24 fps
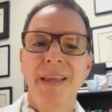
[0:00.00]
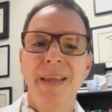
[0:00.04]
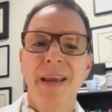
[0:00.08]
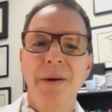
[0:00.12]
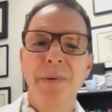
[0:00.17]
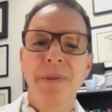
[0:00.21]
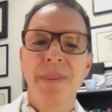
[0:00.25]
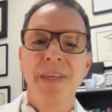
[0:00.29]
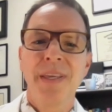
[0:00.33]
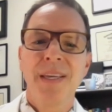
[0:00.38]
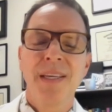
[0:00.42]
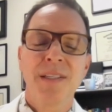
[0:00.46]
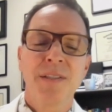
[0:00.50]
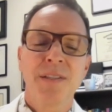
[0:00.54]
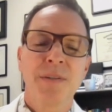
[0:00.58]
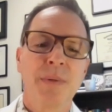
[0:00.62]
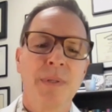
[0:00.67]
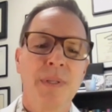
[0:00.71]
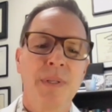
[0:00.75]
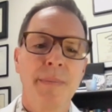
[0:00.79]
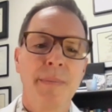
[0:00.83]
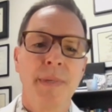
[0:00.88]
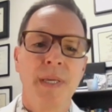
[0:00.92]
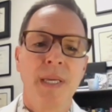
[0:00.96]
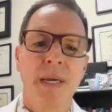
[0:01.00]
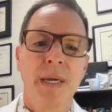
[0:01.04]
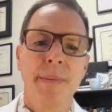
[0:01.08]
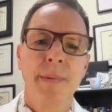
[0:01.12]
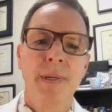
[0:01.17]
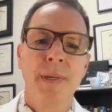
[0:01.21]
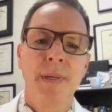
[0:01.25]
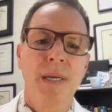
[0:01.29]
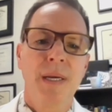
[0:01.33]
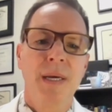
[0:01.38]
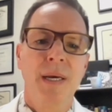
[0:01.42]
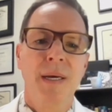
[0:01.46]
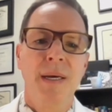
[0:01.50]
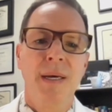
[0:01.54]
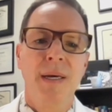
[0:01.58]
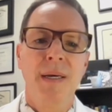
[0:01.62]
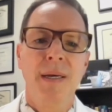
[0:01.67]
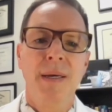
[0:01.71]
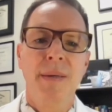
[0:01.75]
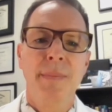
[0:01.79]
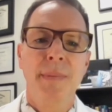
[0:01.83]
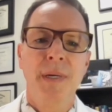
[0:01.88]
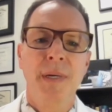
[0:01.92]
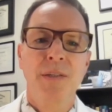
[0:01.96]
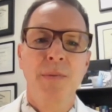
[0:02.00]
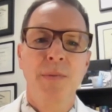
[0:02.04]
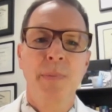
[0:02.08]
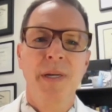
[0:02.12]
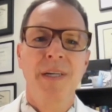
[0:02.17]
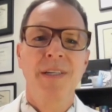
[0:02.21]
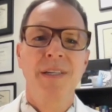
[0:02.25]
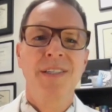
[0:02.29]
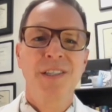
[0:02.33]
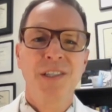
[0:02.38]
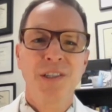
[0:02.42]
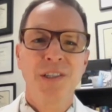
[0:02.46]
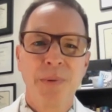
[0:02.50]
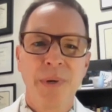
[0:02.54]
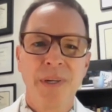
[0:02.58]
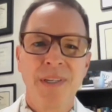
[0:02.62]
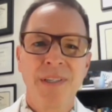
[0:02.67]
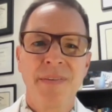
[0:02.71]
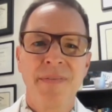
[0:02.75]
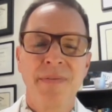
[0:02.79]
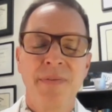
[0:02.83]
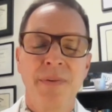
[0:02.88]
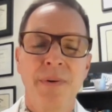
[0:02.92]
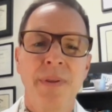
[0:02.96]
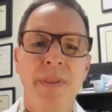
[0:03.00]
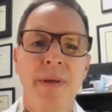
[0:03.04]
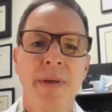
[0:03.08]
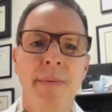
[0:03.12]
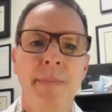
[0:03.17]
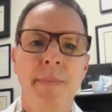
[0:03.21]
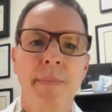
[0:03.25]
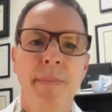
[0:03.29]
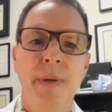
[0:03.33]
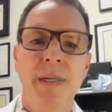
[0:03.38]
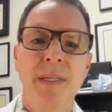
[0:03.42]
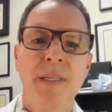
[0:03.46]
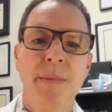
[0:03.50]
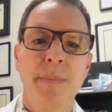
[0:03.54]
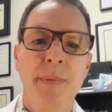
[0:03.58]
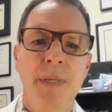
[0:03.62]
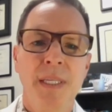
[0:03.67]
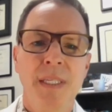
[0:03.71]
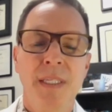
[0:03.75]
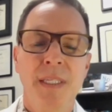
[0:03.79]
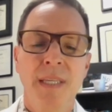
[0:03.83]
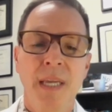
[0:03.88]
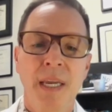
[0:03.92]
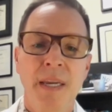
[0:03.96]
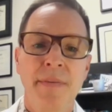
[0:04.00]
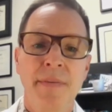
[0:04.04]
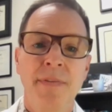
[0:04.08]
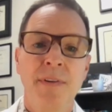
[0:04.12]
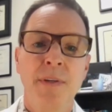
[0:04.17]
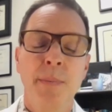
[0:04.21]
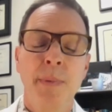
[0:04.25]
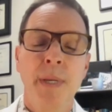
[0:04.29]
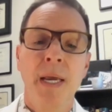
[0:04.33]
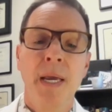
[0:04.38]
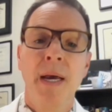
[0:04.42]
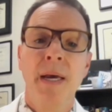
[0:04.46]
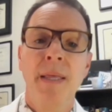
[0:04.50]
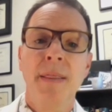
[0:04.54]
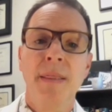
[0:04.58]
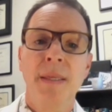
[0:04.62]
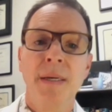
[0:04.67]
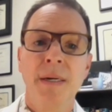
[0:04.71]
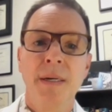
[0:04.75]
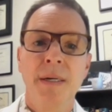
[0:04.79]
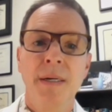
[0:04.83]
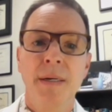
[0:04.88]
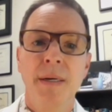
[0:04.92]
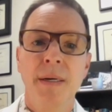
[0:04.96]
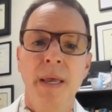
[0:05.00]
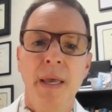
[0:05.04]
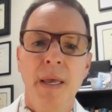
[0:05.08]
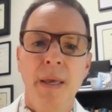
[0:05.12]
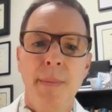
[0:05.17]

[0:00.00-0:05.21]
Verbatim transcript: yeah, we think it's really becoming a much better situation for them to be safe and to be out there and